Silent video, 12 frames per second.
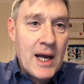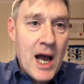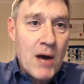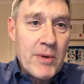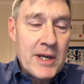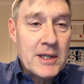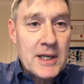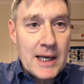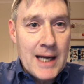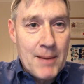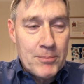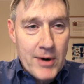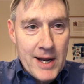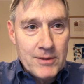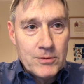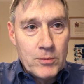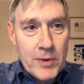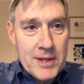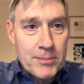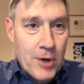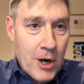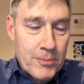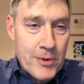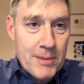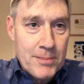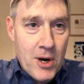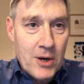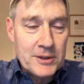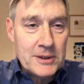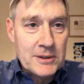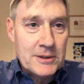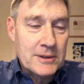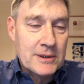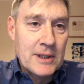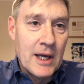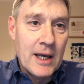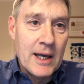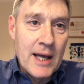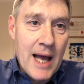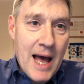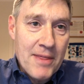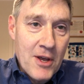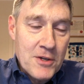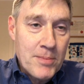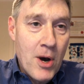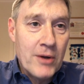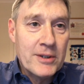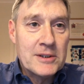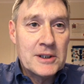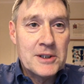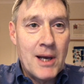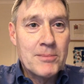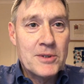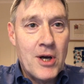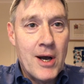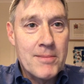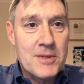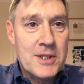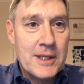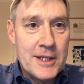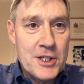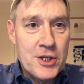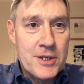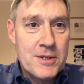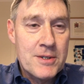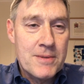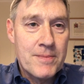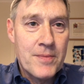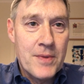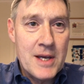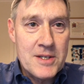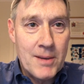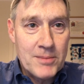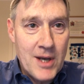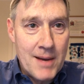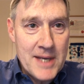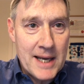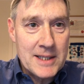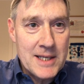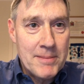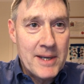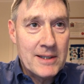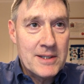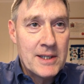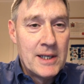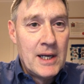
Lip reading: and we can collaborate with appropriate partners, and those partners are sometimes clinicians, they're sometimes academics,